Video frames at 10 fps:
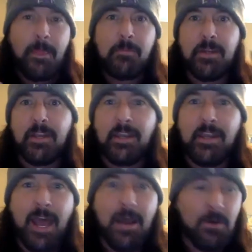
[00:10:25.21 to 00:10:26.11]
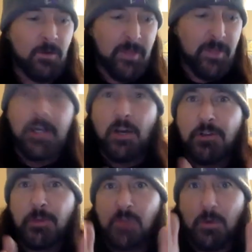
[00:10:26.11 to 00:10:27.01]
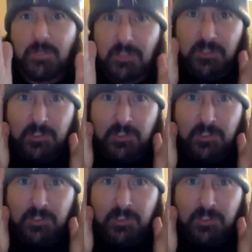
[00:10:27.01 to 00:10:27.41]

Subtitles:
But now, and then country was always this